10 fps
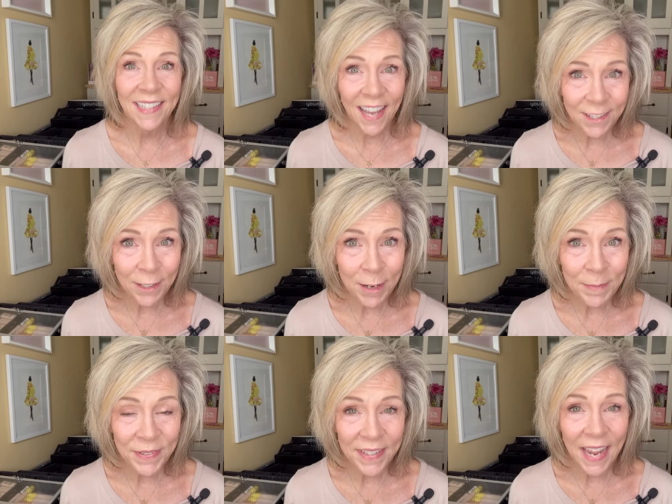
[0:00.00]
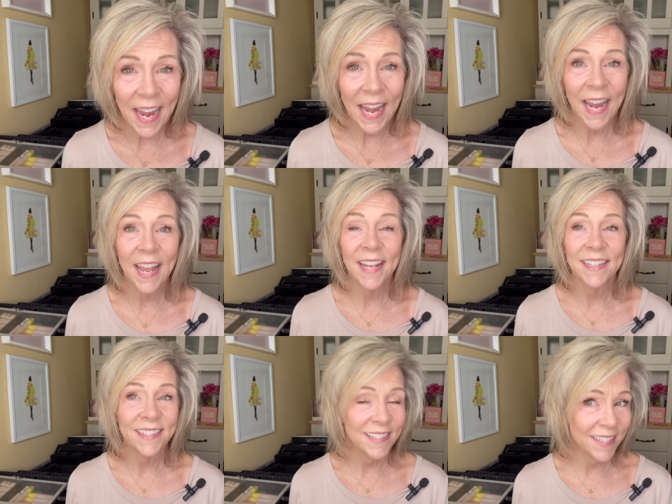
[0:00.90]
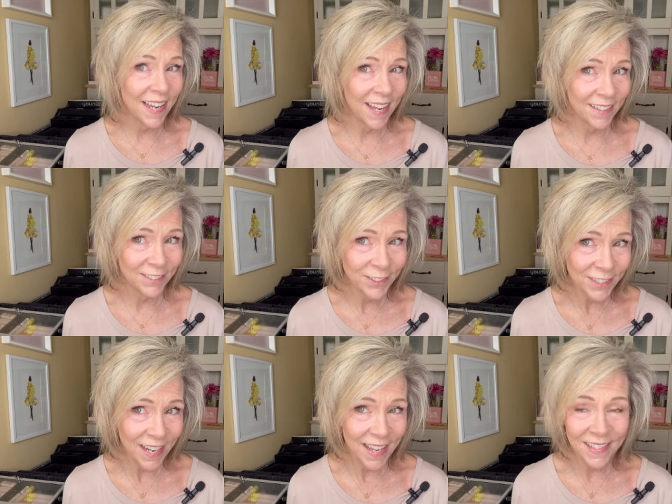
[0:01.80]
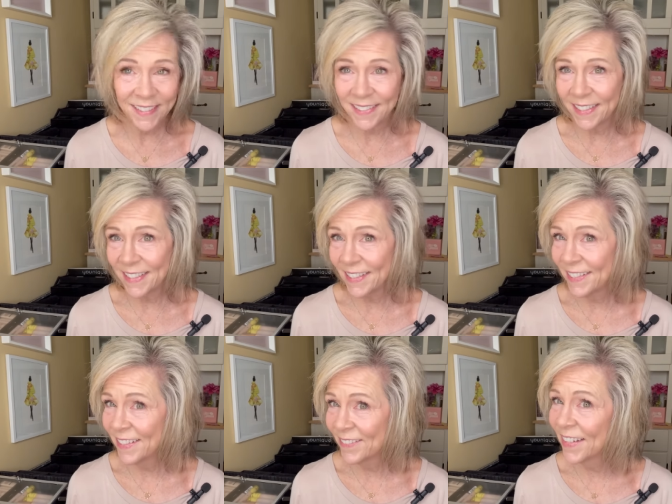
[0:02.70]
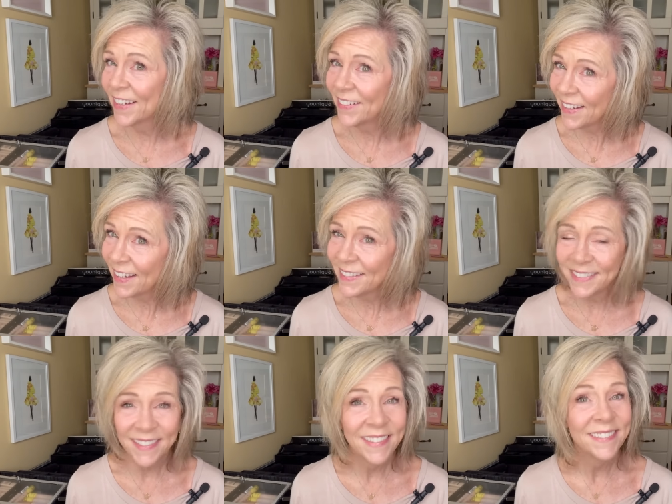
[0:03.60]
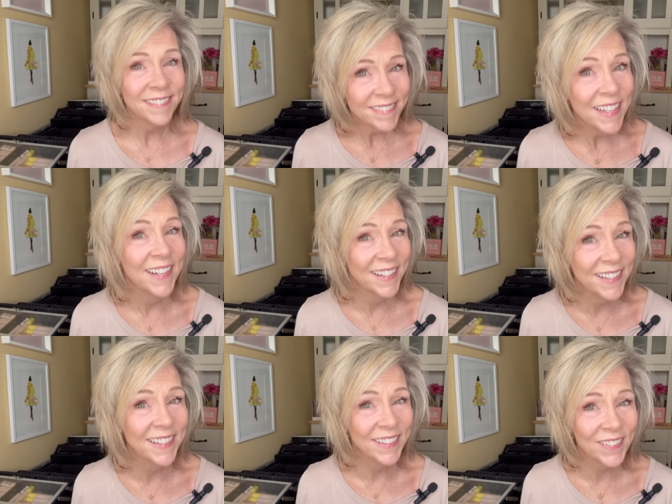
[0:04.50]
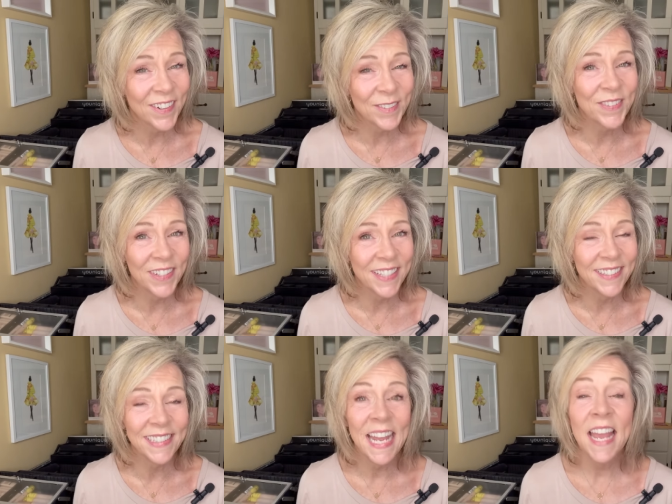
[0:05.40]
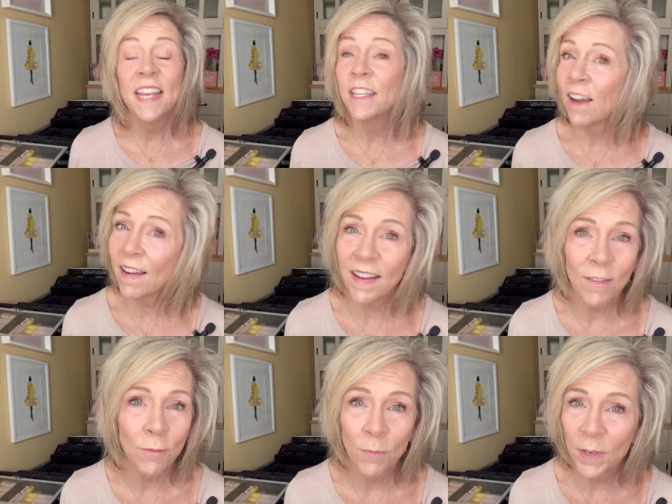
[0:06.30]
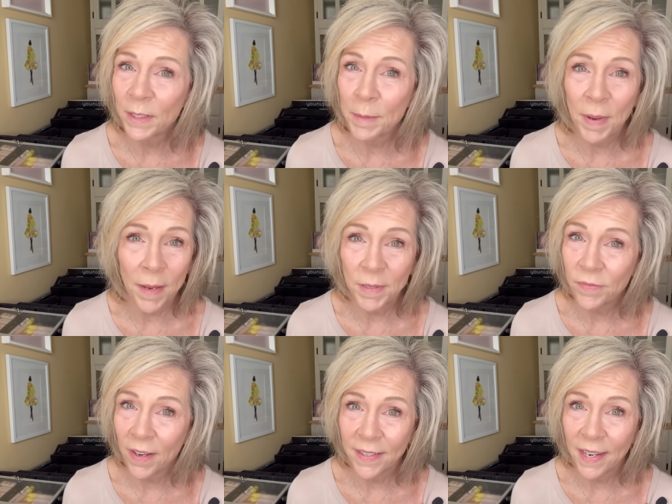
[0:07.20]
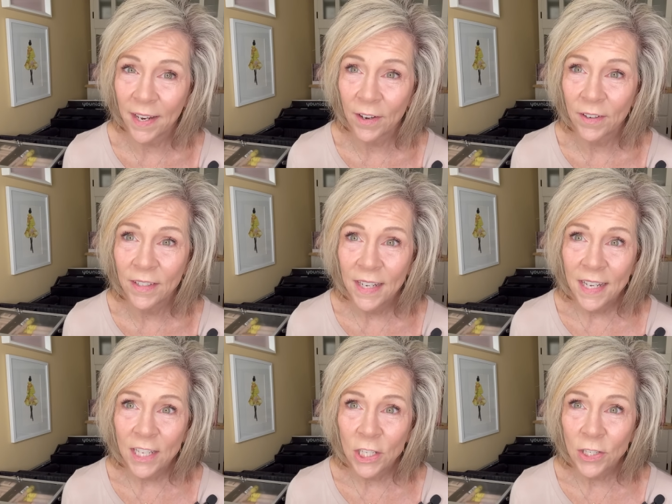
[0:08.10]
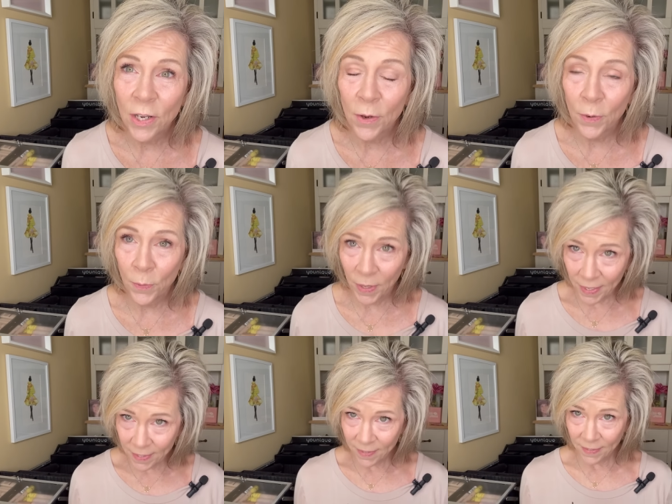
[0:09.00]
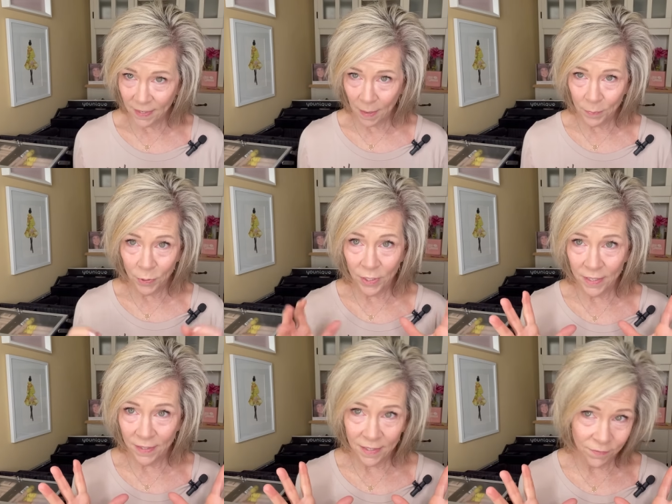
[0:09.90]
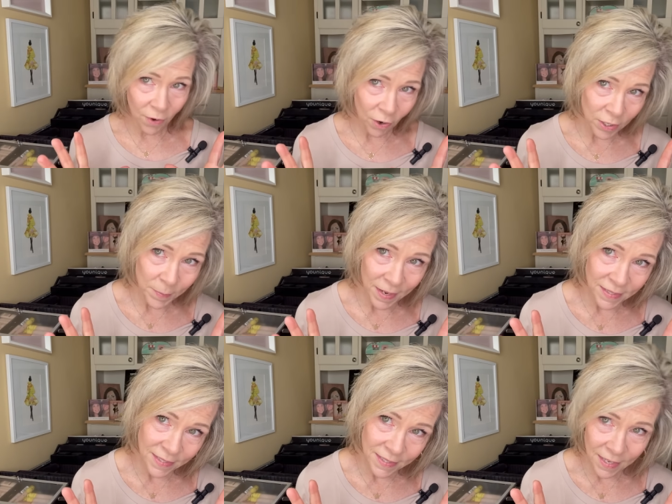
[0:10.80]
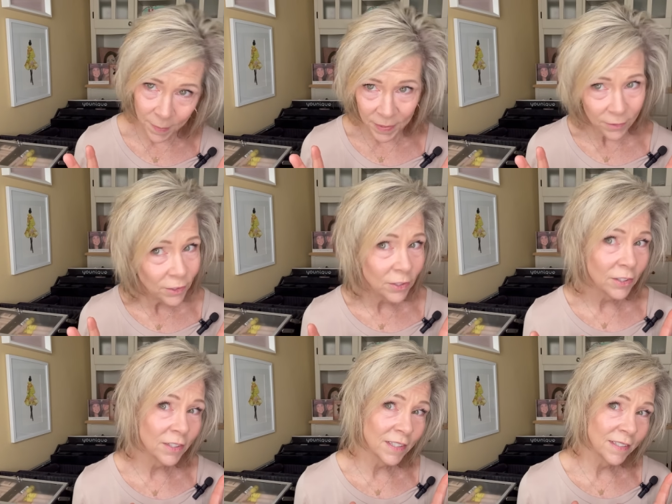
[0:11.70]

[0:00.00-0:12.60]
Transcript: I got up, and I looked at it, and I'm like, okay. Working pretty good. Now I have really baby fine hair. So anything that I put in that volumizes it, I mean, look,